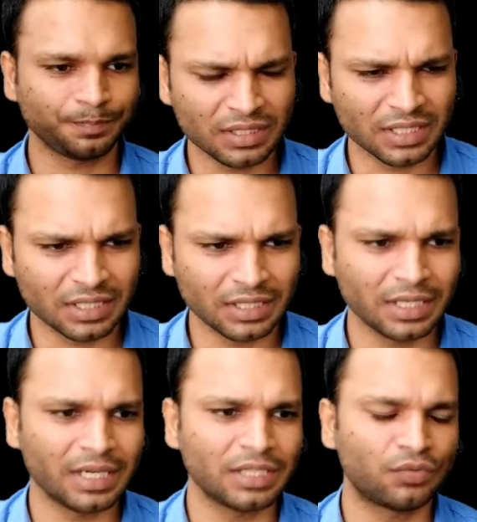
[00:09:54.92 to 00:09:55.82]
16
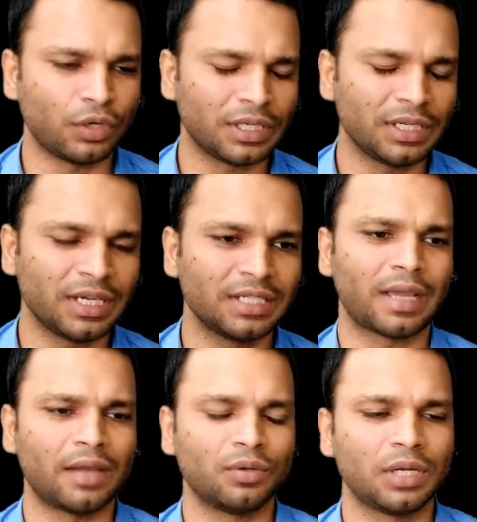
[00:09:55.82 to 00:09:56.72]
gauge, 14 gauge
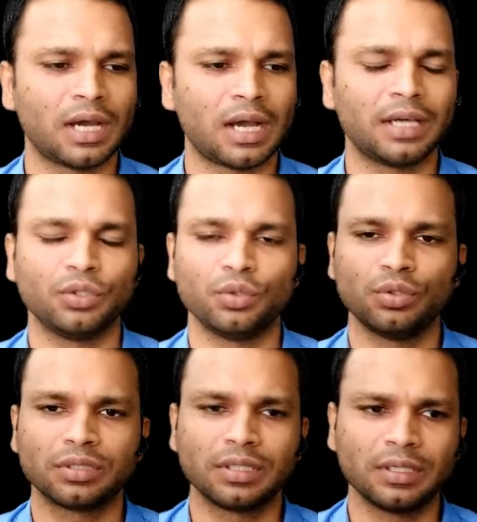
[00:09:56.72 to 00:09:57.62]
cannula are
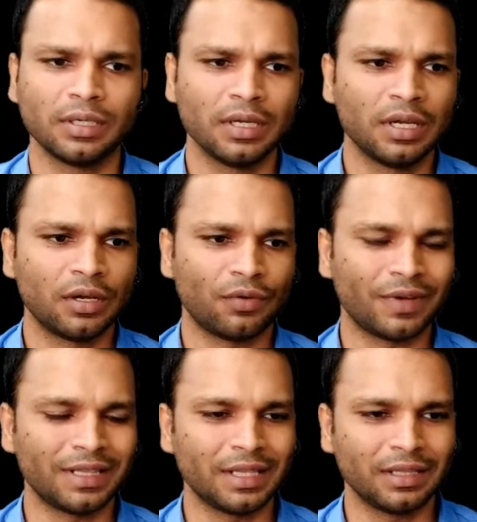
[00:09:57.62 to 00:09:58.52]
used
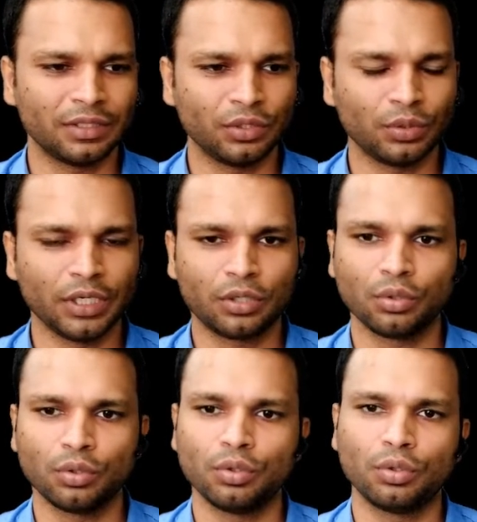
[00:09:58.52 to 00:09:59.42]
when you need
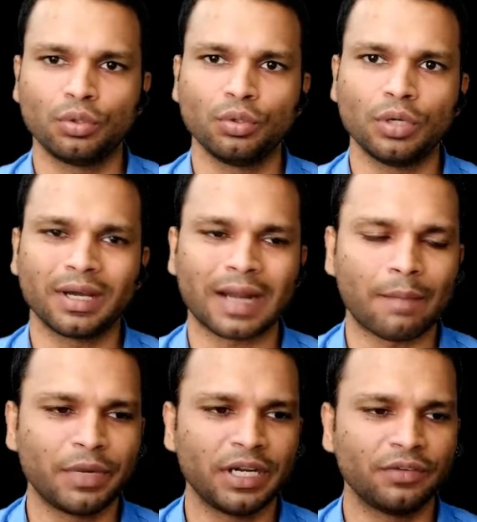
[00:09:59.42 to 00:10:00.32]
to do a
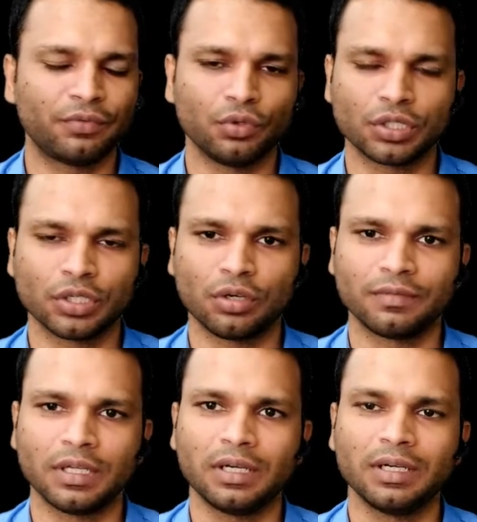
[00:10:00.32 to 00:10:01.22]
rapid infusion of
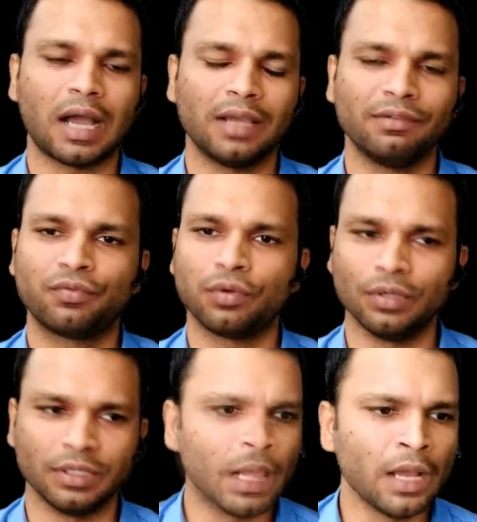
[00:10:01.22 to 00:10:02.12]
the IV
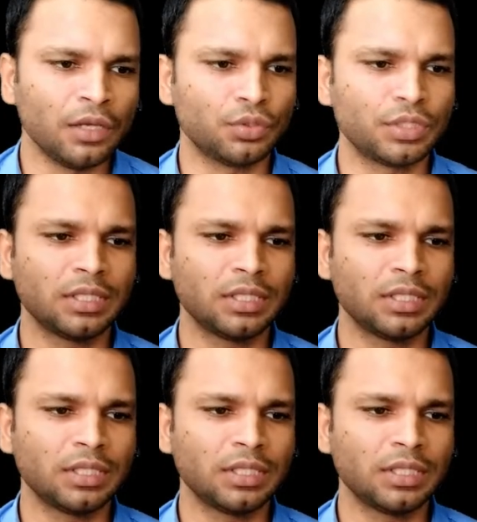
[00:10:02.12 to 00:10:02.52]
fluids. Using